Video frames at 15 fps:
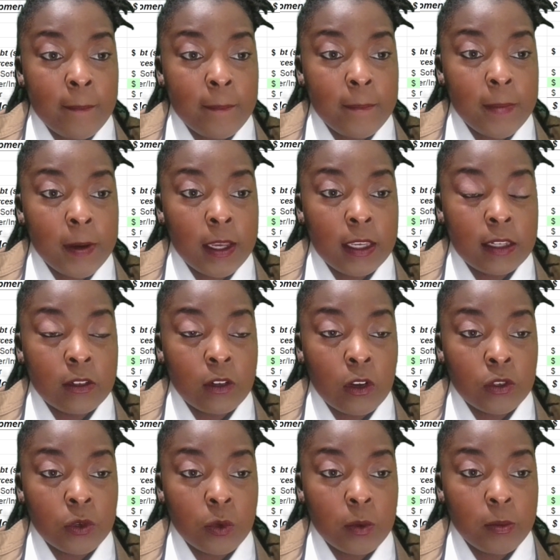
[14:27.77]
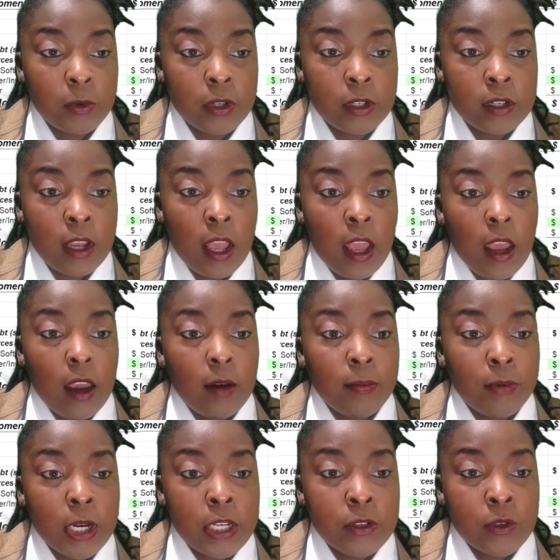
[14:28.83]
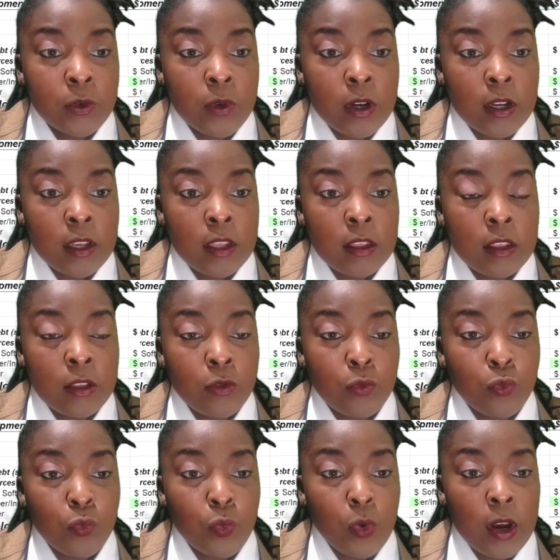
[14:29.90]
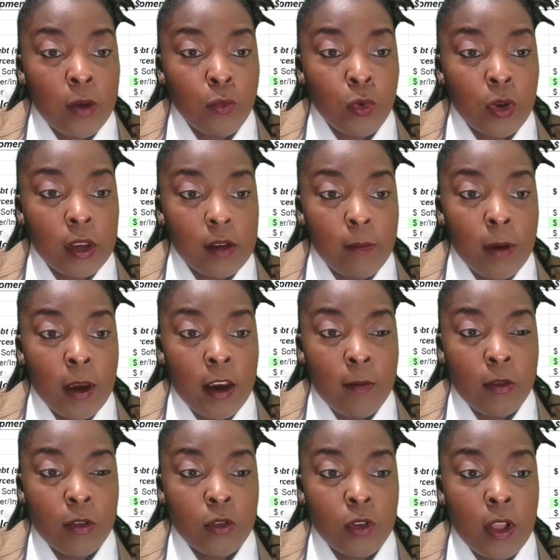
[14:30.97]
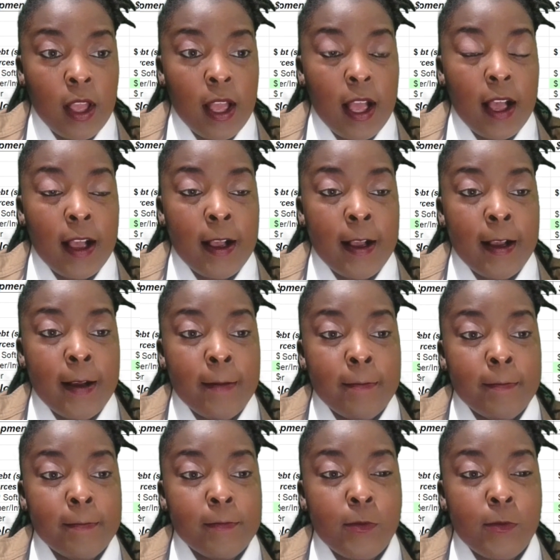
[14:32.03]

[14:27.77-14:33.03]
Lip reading: but it's also important. Appraisal and rent comparable. Um,